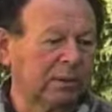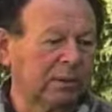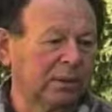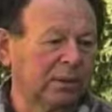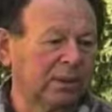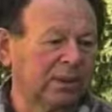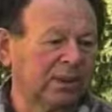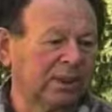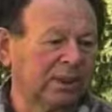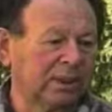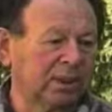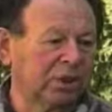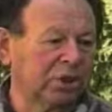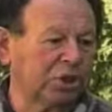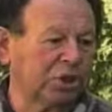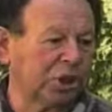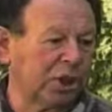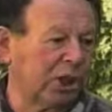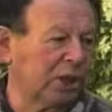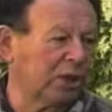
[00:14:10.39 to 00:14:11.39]
the
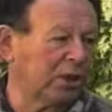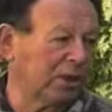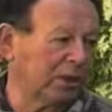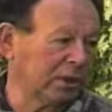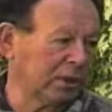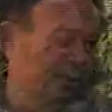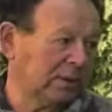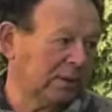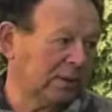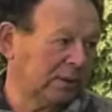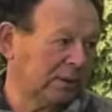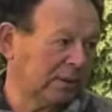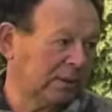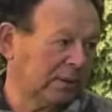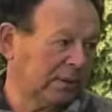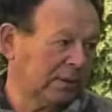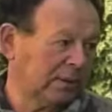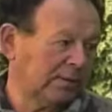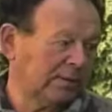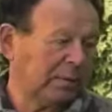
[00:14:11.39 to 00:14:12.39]
sudden changes
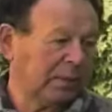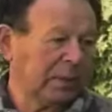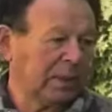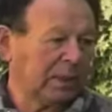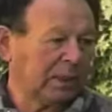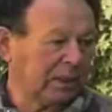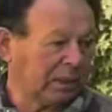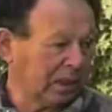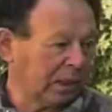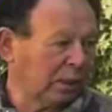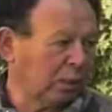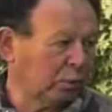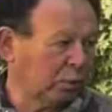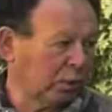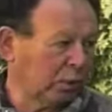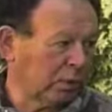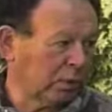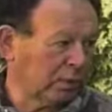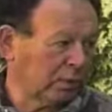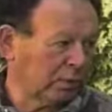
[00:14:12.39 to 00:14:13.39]
in that
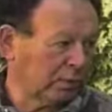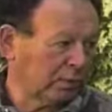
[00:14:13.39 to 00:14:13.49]
war